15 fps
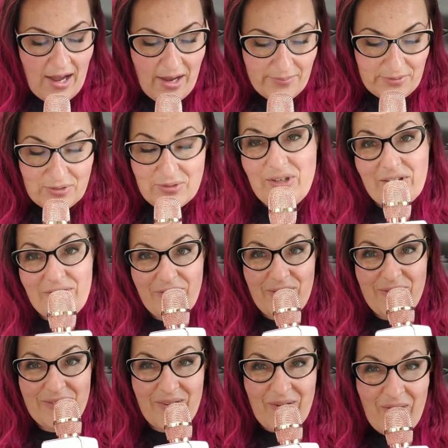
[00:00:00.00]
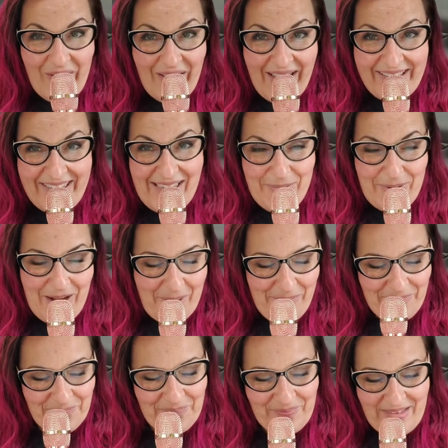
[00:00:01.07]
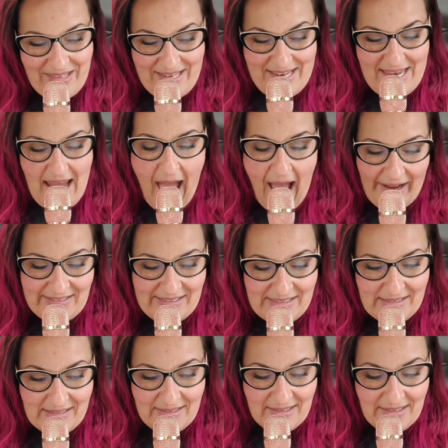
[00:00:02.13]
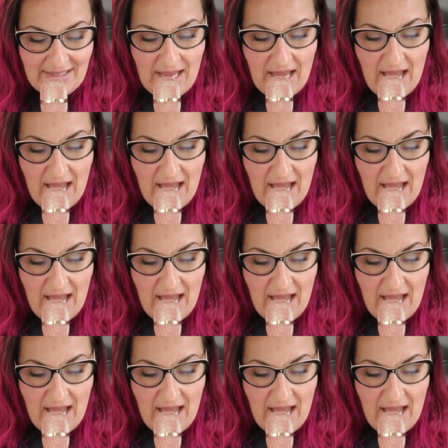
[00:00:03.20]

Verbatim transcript: Um, so good for you, Nicola. Keep it up. Next,